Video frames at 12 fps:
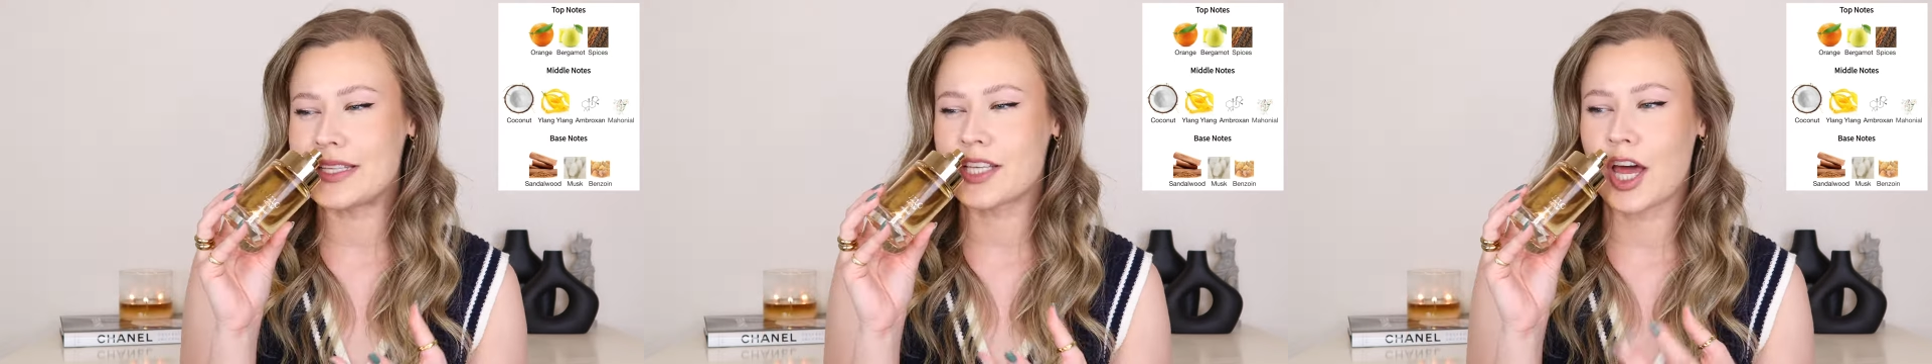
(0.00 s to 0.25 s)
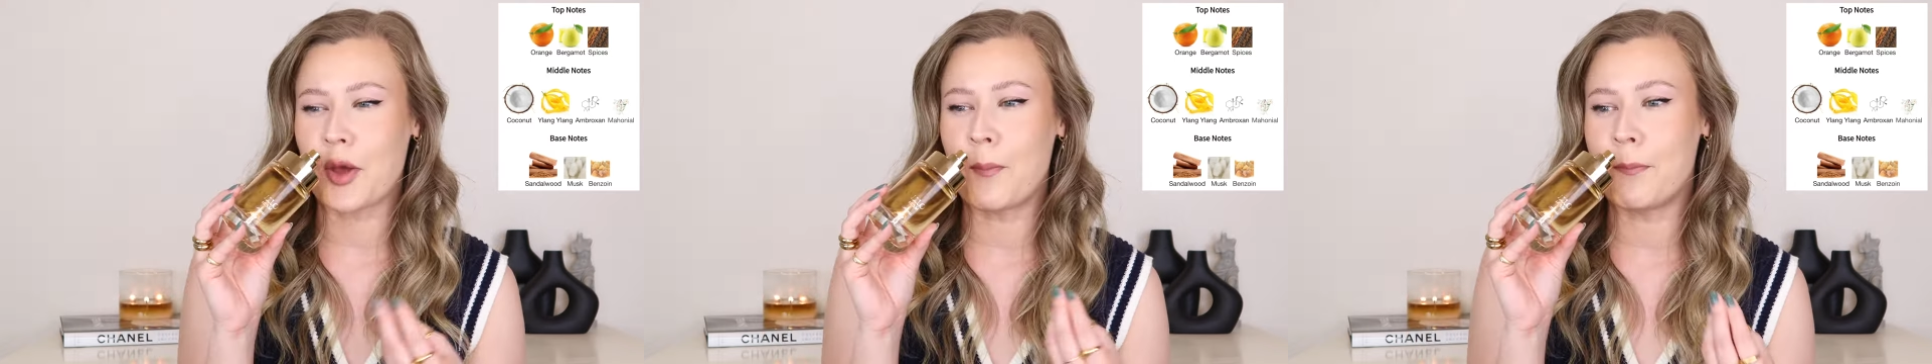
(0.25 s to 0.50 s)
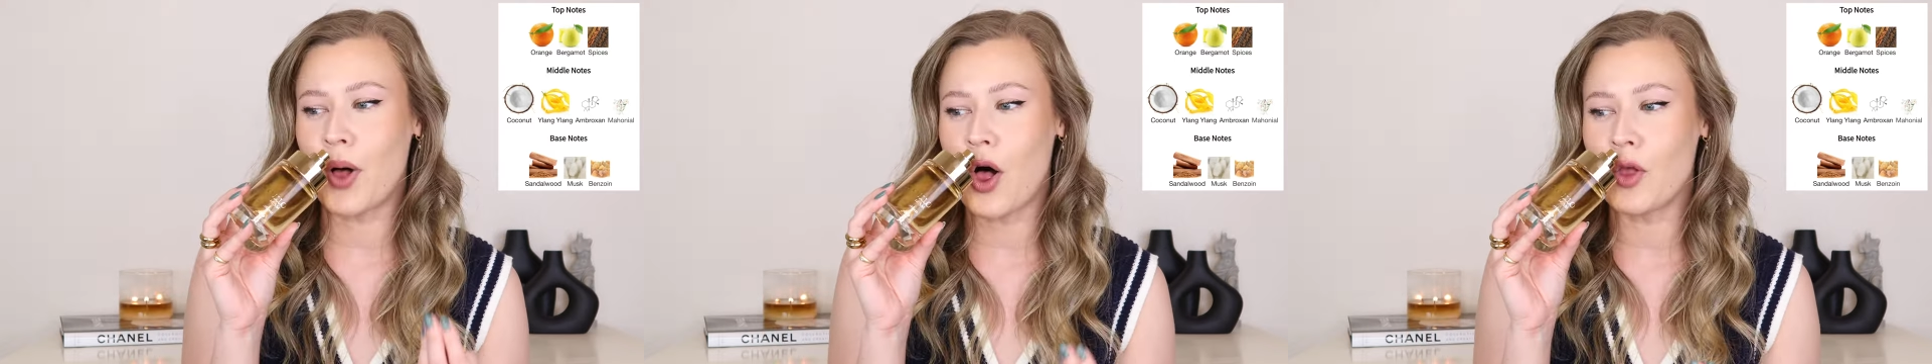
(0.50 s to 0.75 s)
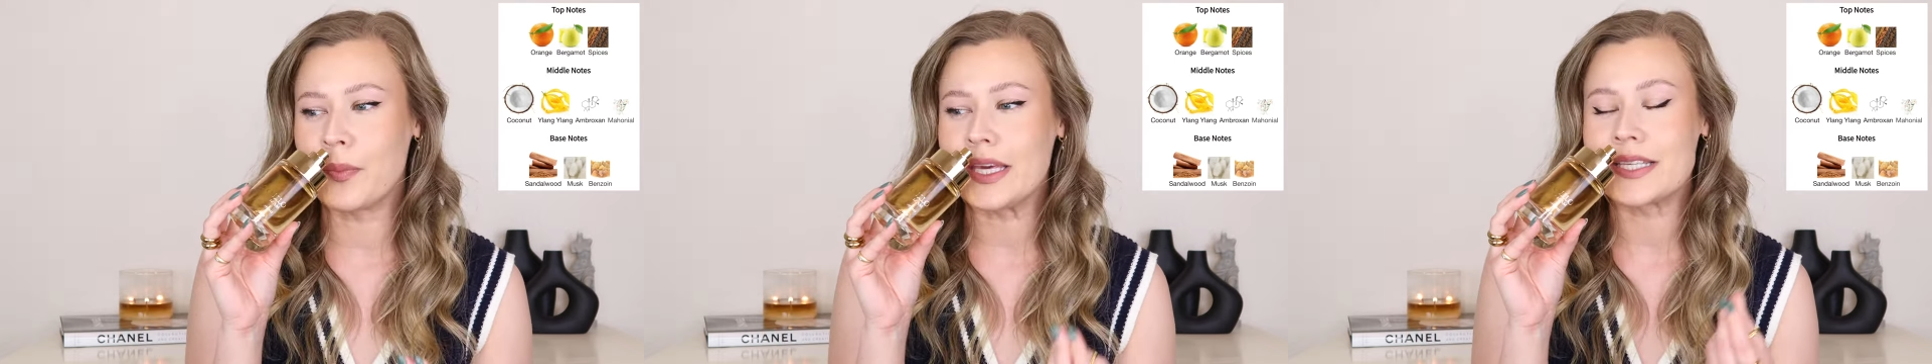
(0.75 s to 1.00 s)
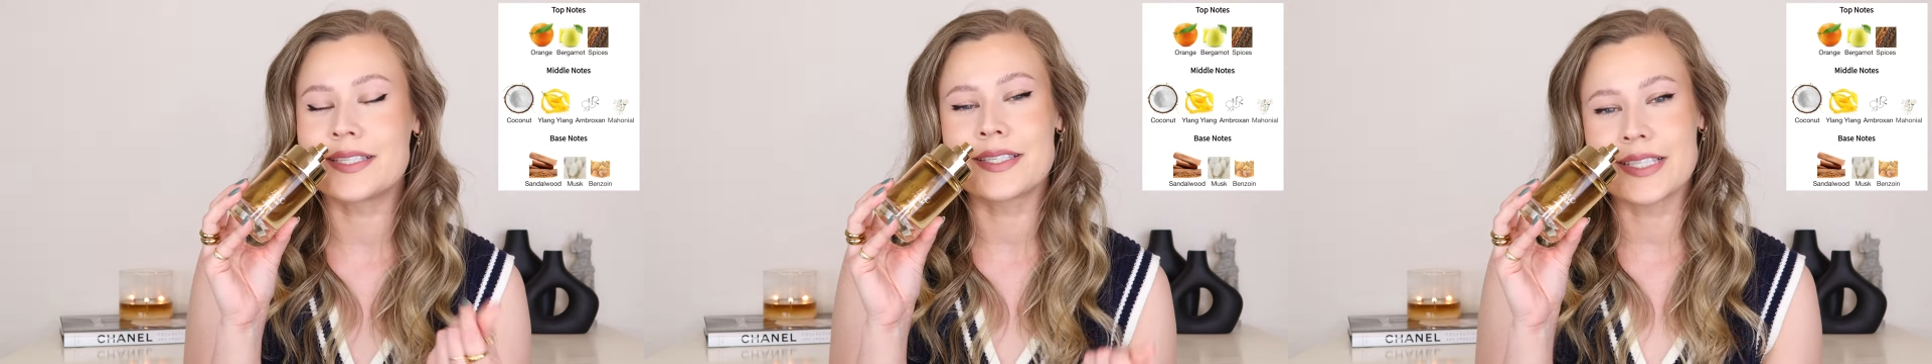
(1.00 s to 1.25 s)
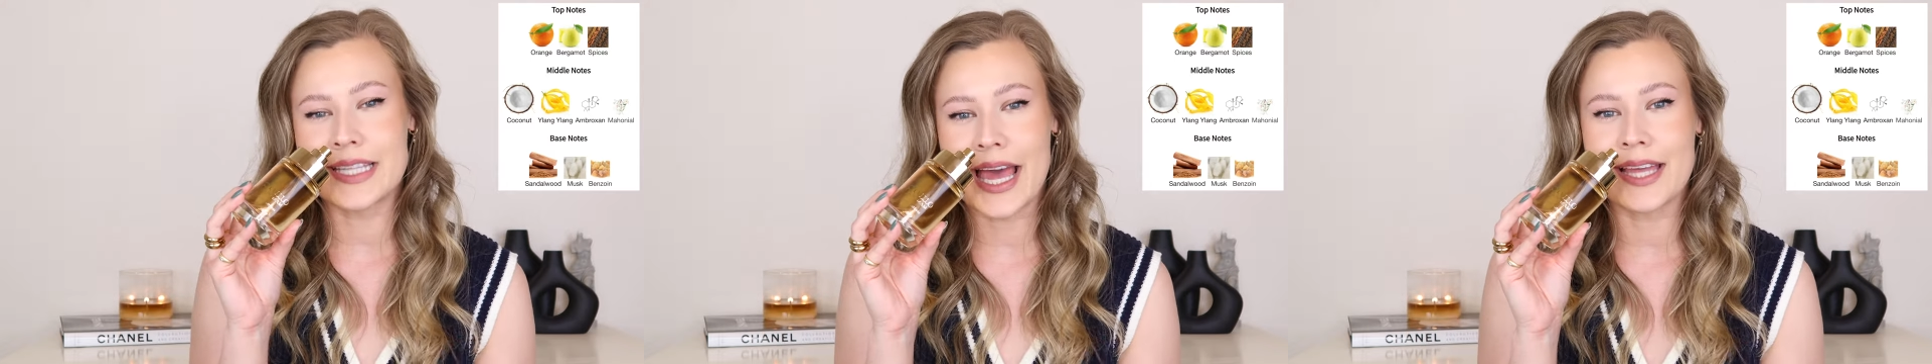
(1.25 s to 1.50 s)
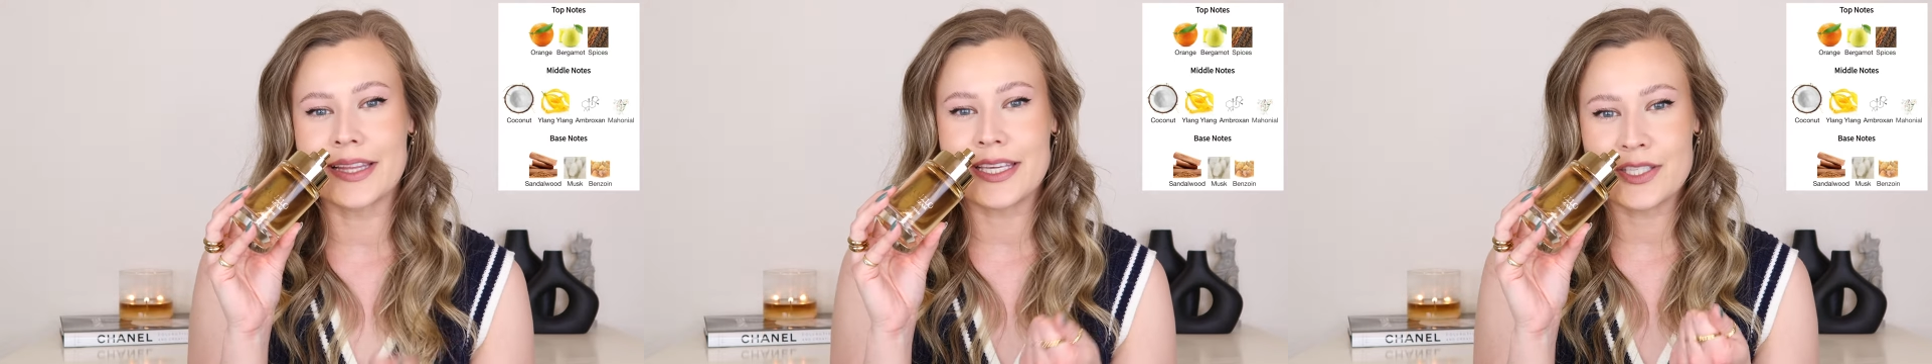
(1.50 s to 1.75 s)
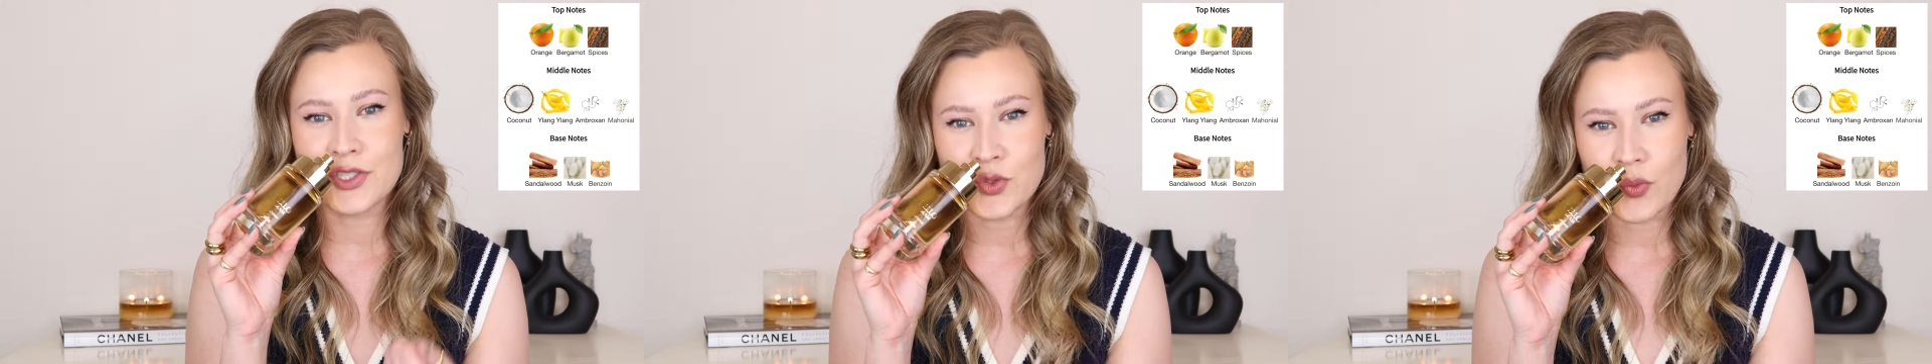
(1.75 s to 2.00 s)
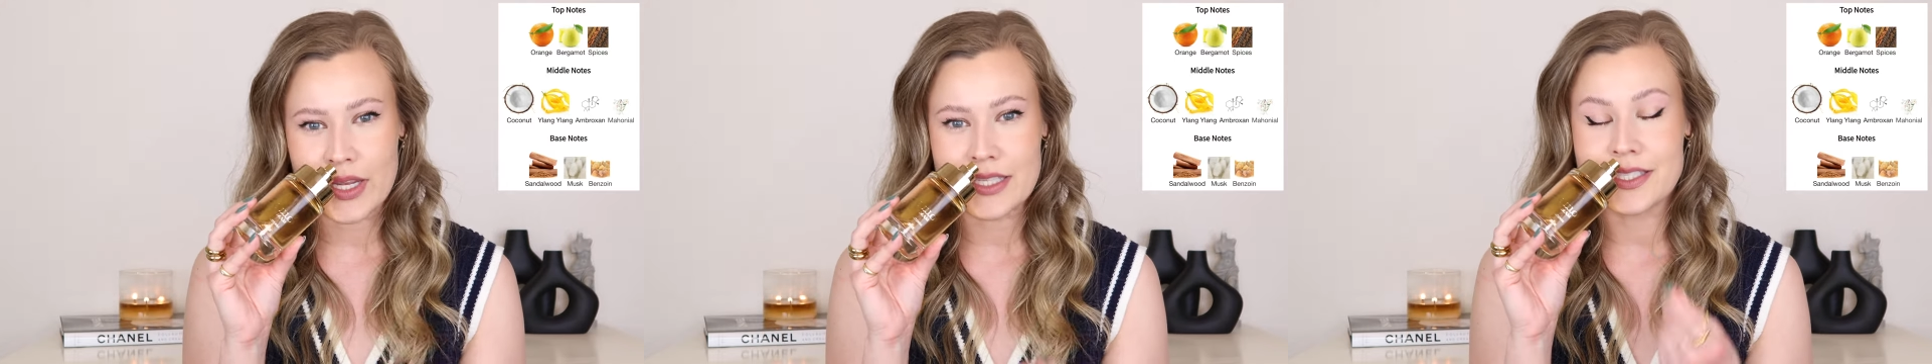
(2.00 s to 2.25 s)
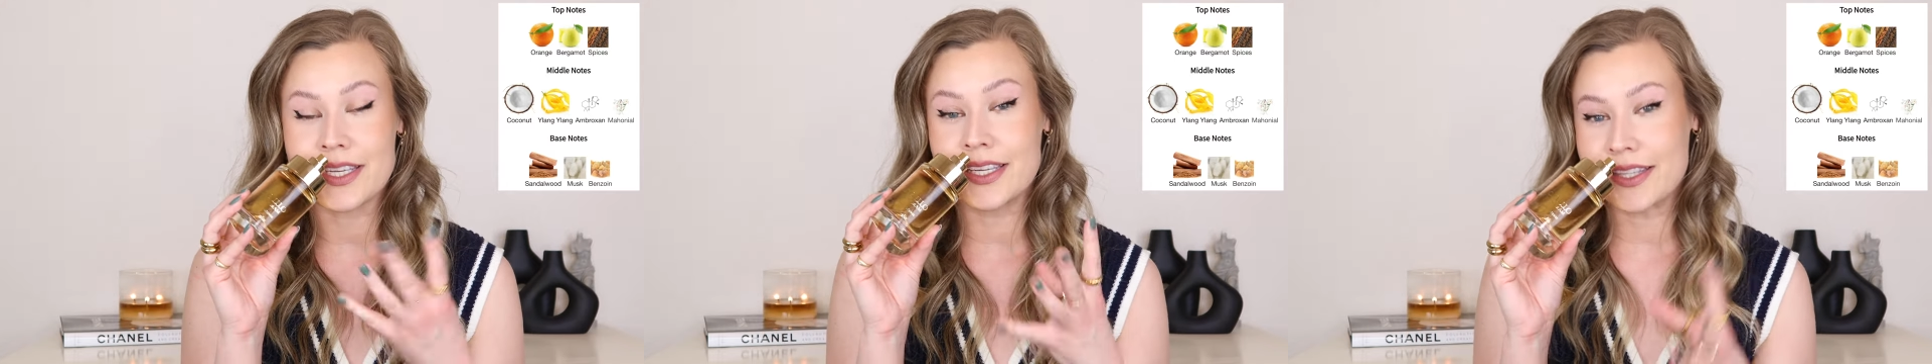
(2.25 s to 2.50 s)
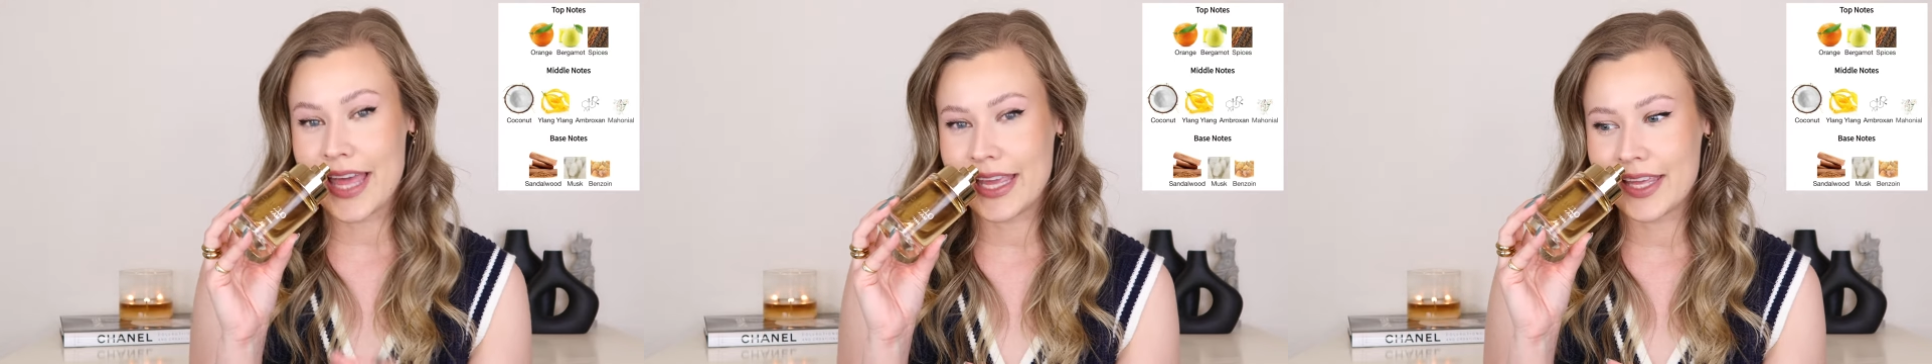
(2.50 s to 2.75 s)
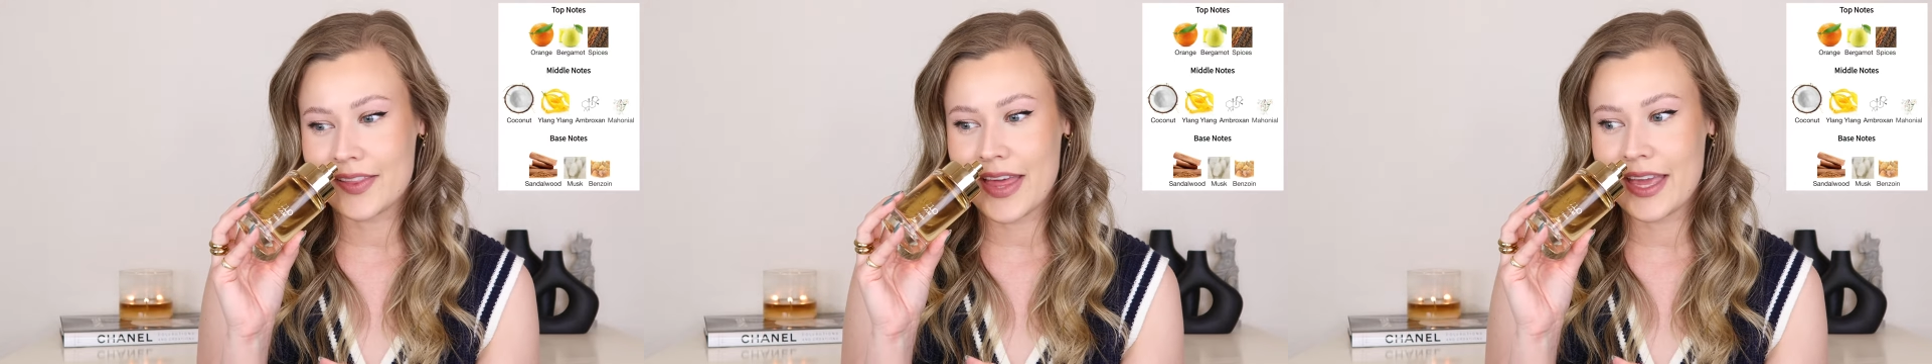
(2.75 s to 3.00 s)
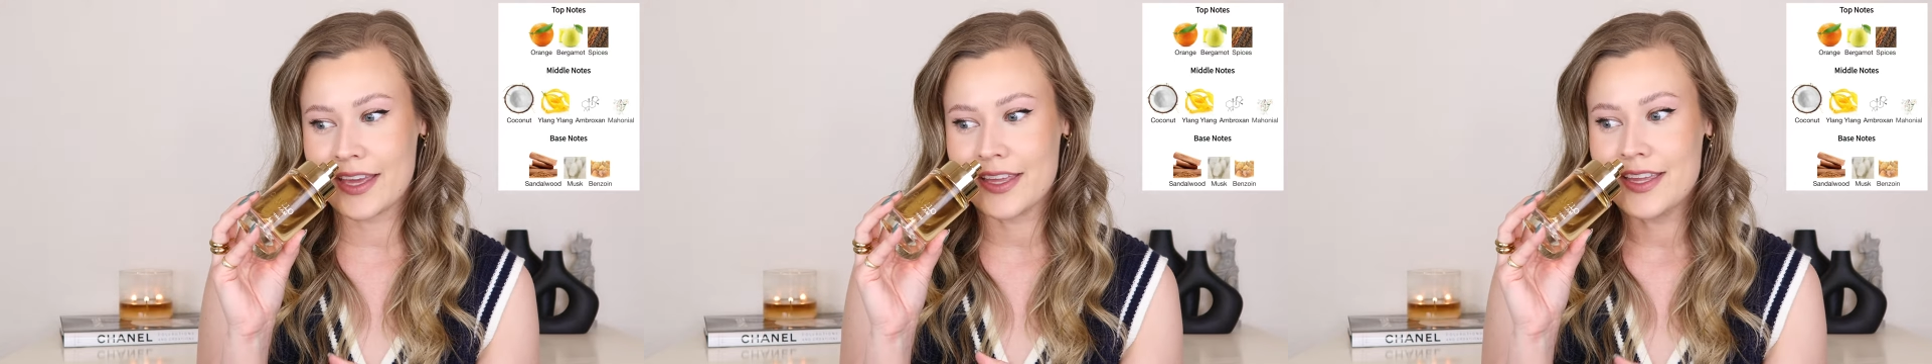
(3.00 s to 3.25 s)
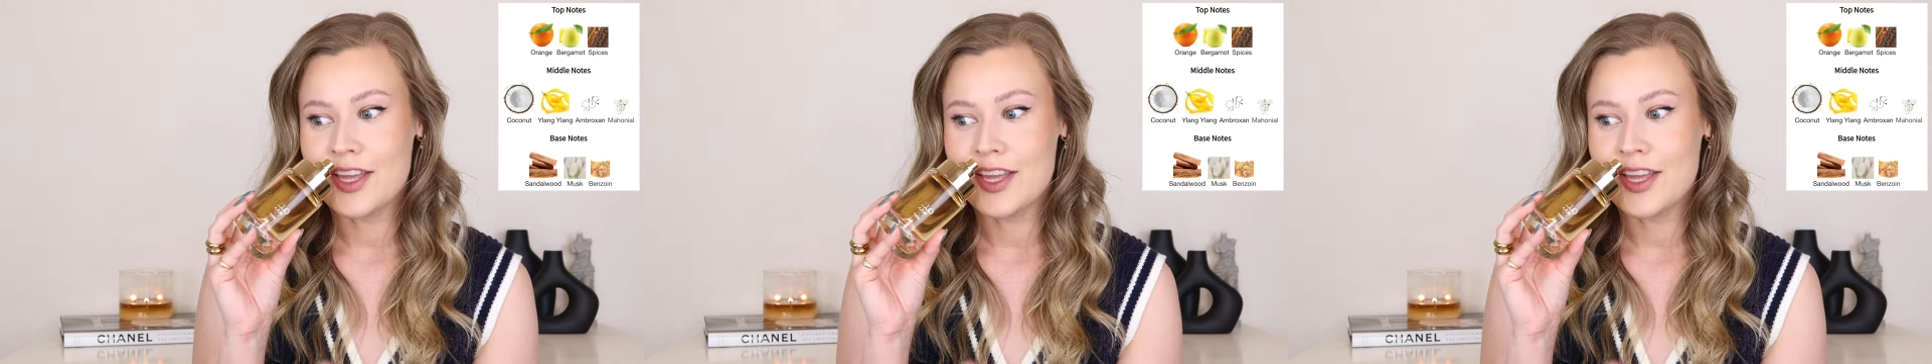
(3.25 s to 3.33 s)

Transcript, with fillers: It's got a balmy, slightly sweet ylang ylang